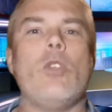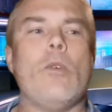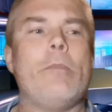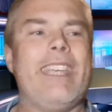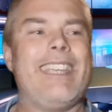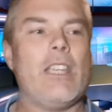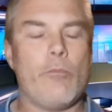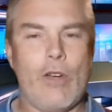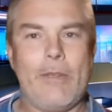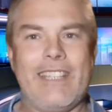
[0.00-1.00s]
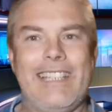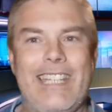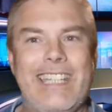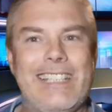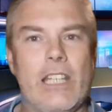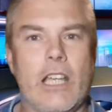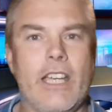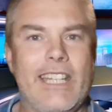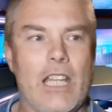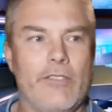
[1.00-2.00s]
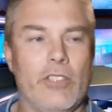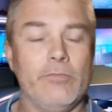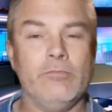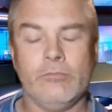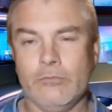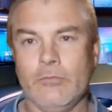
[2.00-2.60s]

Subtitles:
you were picking a Premier League 11